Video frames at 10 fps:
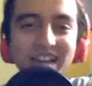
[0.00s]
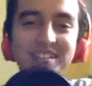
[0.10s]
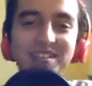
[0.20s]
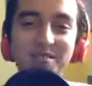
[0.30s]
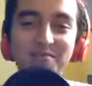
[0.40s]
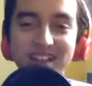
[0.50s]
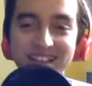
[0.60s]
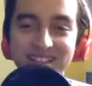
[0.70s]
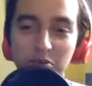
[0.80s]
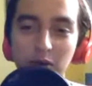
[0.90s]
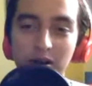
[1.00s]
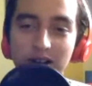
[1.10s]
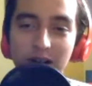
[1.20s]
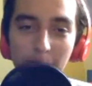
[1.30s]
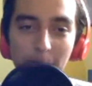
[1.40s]
is up, guys, and
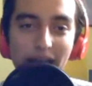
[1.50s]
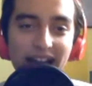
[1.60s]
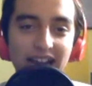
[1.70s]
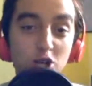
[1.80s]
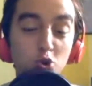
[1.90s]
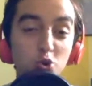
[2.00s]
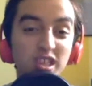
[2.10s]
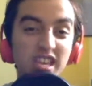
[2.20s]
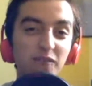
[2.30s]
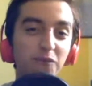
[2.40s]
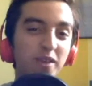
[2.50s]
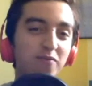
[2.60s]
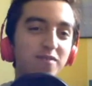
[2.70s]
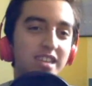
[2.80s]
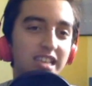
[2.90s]
welcome back to the
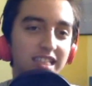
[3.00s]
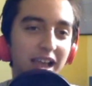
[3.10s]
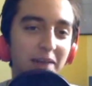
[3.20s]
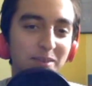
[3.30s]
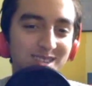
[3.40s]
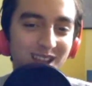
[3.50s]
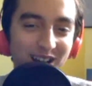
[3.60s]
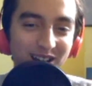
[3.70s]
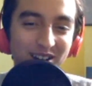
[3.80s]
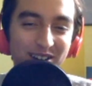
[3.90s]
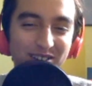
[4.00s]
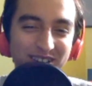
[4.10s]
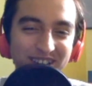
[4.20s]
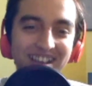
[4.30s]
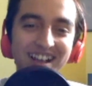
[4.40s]
15th
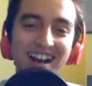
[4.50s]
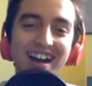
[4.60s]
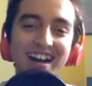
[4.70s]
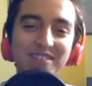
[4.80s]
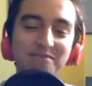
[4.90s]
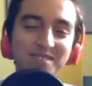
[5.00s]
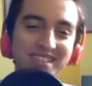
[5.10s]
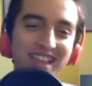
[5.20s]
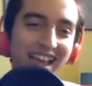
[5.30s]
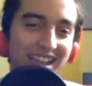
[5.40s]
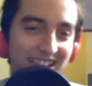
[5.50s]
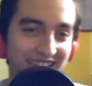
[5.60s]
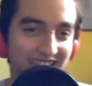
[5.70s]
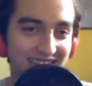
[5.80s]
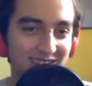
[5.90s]
episode of Slash
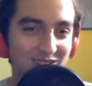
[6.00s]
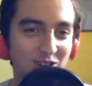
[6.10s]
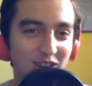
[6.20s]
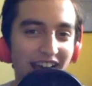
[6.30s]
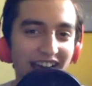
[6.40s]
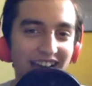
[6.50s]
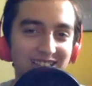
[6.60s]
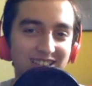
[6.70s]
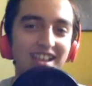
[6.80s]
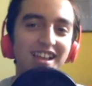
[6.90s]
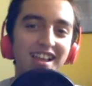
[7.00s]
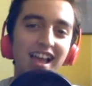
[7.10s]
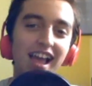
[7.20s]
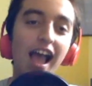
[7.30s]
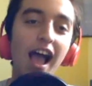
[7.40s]
and Chat.
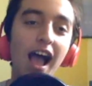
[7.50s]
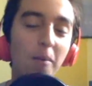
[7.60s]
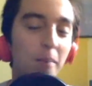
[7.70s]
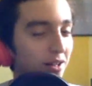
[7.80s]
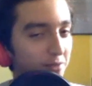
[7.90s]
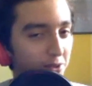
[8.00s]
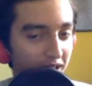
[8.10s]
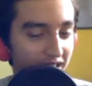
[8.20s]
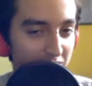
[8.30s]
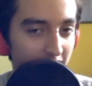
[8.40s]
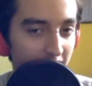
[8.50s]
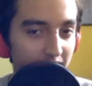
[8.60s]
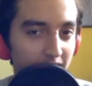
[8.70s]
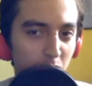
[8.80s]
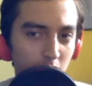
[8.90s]
I hope all of you guys are
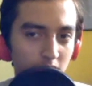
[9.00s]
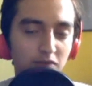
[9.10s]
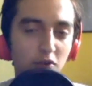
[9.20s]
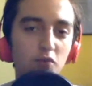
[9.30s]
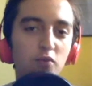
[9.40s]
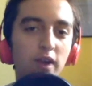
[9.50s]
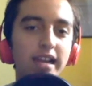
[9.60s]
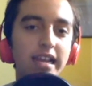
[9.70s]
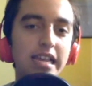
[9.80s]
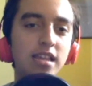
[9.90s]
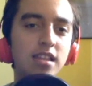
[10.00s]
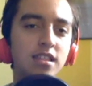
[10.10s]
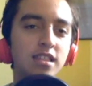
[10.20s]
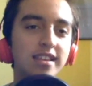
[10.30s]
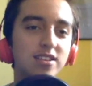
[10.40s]
having a wonderful Friday in
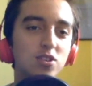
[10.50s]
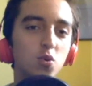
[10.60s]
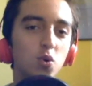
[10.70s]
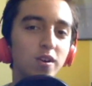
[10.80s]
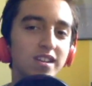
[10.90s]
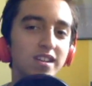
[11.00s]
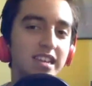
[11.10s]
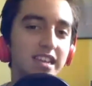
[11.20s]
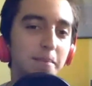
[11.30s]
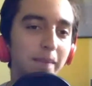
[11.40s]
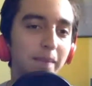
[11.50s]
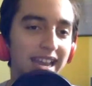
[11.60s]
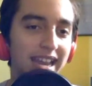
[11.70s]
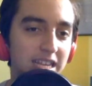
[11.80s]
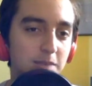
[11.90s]
this quarantine
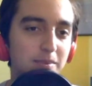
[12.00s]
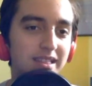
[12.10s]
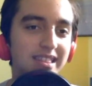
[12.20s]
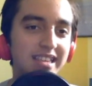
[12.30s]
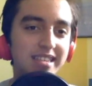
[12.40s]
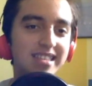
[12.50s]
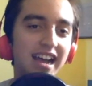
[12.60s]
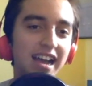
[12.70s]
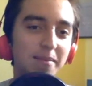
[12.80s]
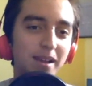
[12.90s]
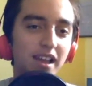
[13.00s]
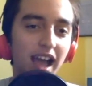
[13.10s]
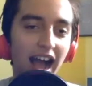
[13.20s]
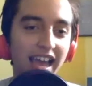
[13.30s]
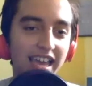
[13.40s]
madness, but this time
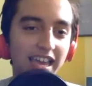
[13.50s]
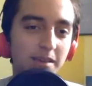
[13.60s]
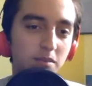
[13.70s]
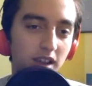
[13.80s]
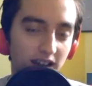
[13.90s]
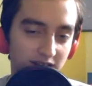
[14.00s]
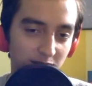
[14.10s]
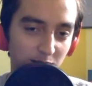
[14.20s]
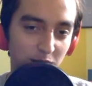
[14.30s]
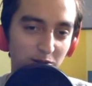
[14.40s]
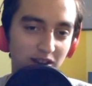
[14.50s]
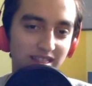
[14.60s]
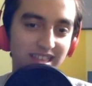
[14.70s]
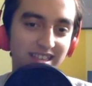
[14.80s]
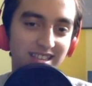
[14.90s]
I am not alone, and
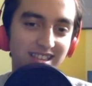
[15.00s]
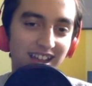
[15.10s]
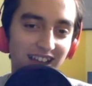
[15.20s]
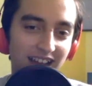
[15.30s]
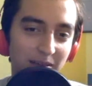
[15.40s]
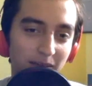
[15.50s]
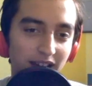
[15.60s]
this time